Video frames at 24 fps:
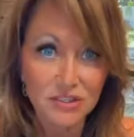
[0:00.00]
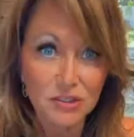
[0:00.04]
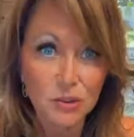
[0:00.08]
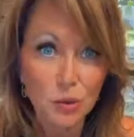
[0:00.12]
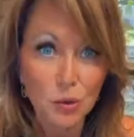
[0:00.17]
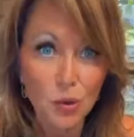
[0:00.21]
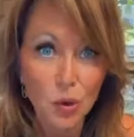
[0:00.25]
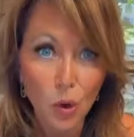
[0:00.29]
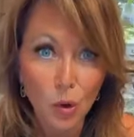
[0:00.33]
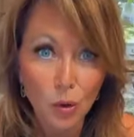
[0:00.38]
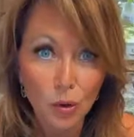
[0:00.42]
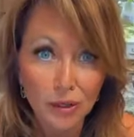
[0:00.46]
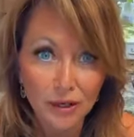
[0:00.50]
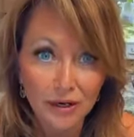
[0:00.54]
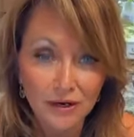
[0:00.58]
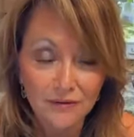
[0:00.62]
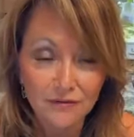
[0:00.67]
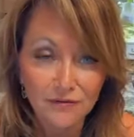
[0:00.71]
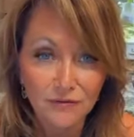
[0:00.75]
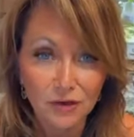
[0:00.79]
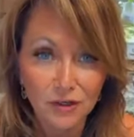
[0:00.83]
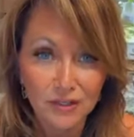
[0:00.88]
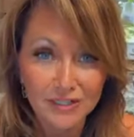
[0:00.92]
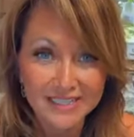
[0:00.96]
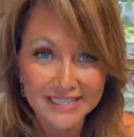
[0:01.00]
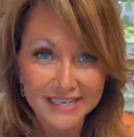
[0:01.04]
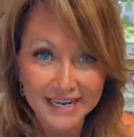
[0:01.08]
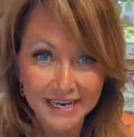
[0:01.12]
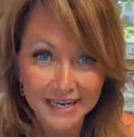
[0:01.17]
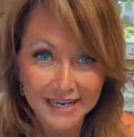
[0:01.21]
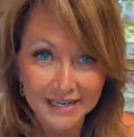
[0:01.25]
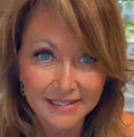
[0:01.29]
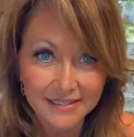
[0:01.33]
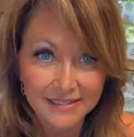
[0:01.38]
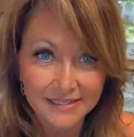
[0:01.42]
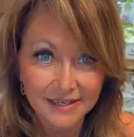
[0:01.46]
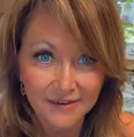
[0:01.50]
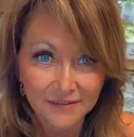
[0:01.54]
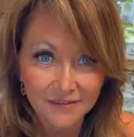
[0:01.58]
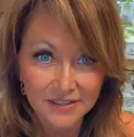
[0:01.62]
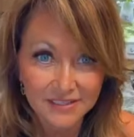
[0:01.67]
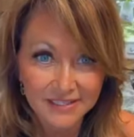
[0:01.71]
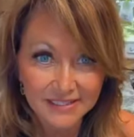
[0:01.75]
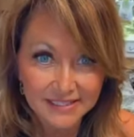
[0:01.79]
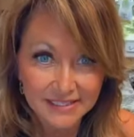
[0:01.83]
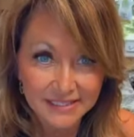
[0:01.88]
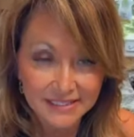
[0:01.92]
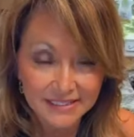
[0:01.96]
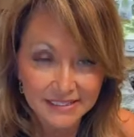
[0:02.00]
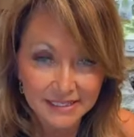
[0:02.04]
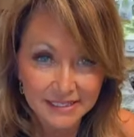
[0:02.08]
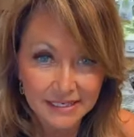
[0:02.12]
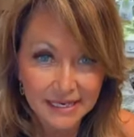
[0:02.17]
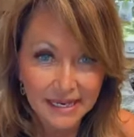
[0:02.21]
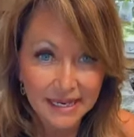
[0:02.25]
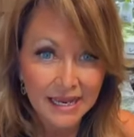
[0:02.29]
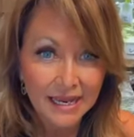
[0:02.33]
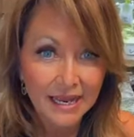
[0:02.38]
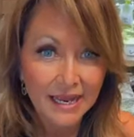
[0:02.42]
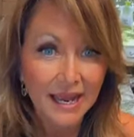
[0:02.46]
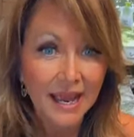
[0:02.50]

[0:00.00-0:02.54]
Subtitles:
So go look for Taste of the Season.